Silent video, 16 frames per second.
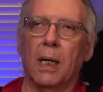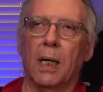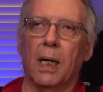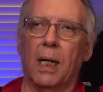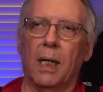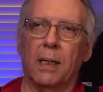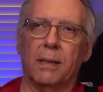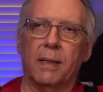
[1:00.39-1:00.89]

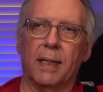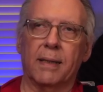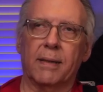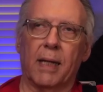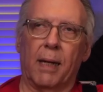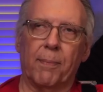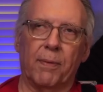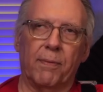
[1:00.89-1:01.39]
uh,
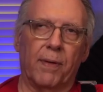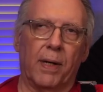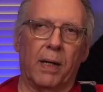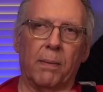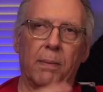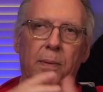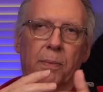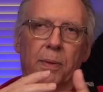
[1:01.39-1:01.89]
desktop
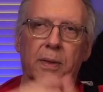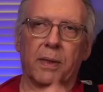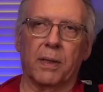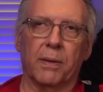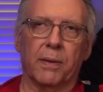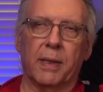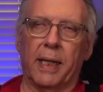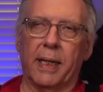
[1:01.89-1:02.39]
environment, which
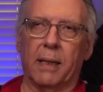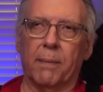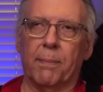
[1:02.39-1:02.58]
will take